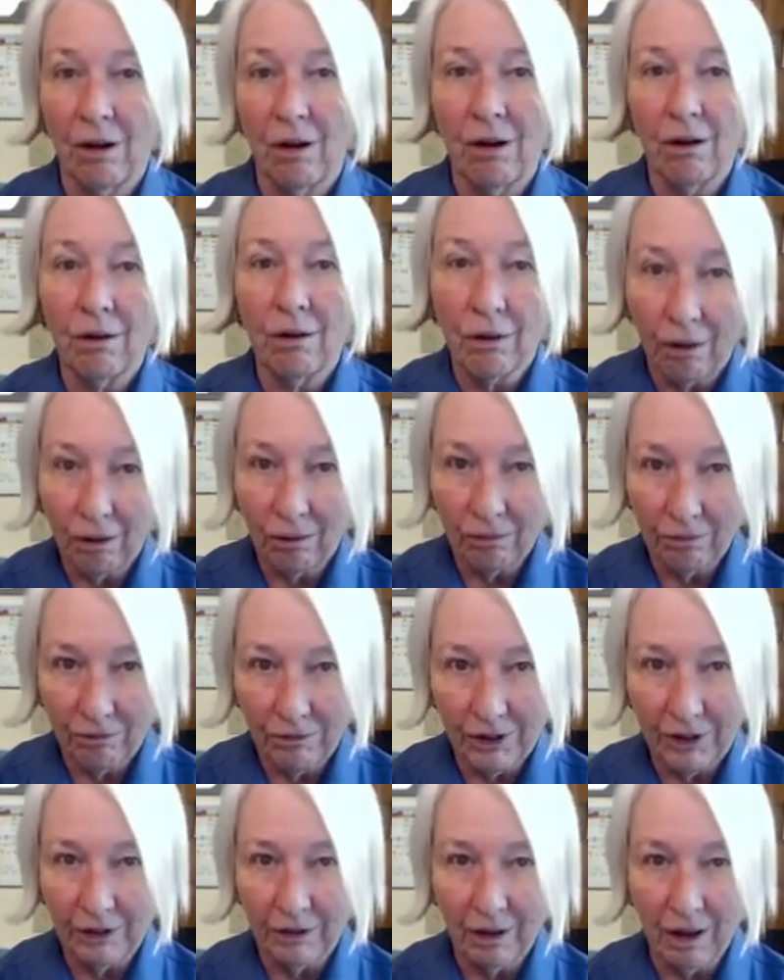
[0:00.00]
all
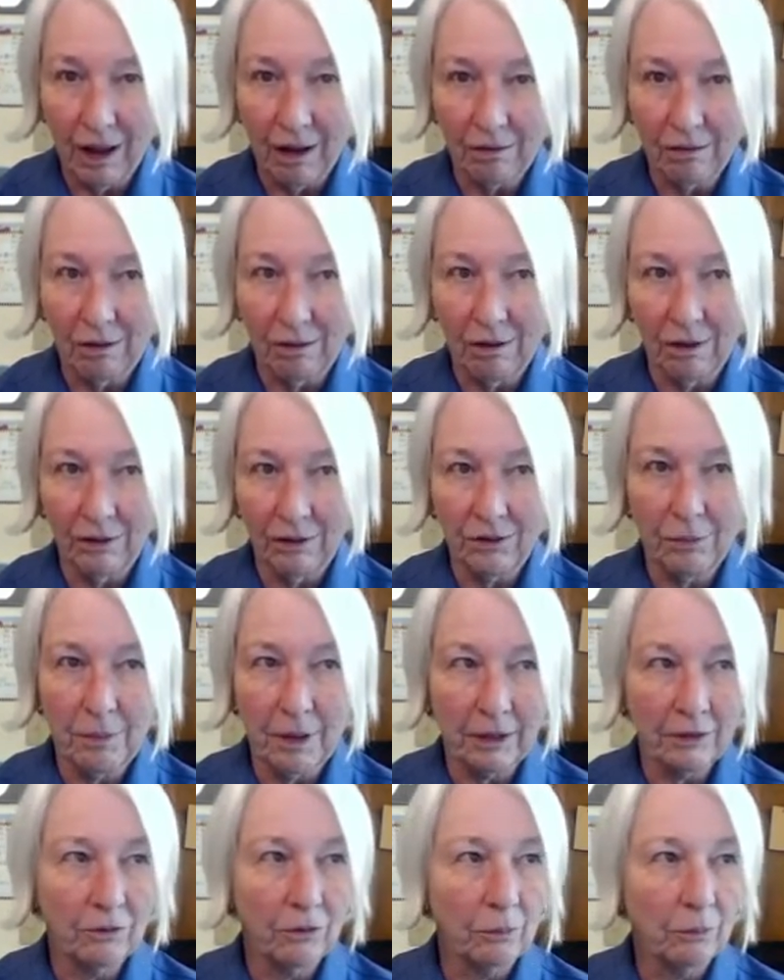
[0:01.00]
fetal alcohol
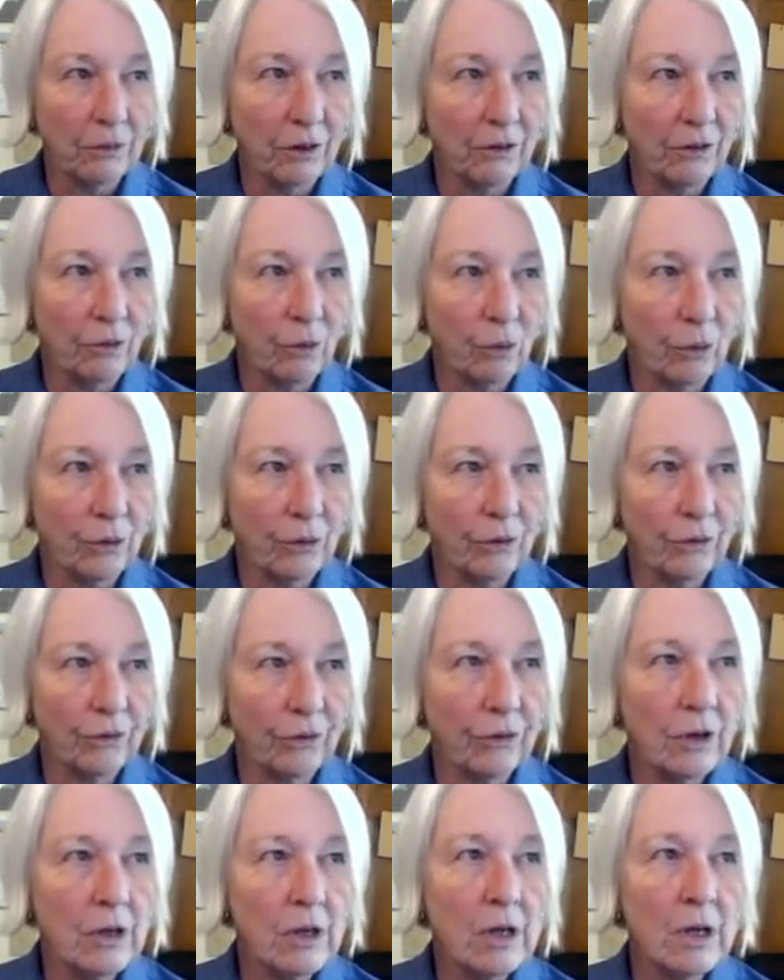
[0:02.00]
spectrum
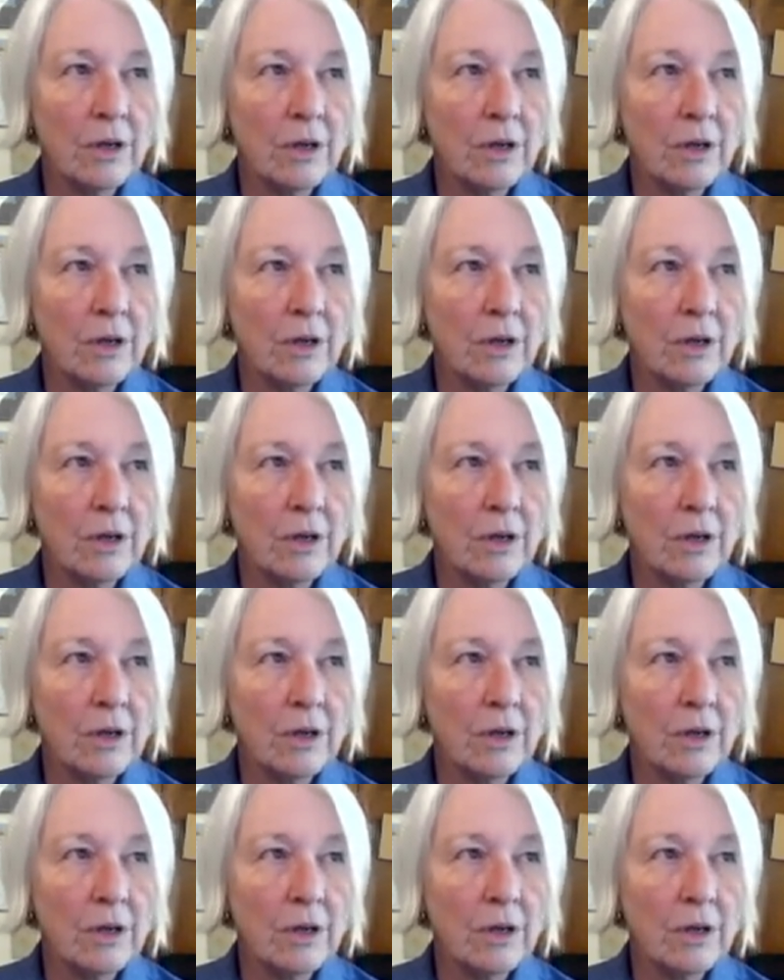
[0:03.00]
disorders.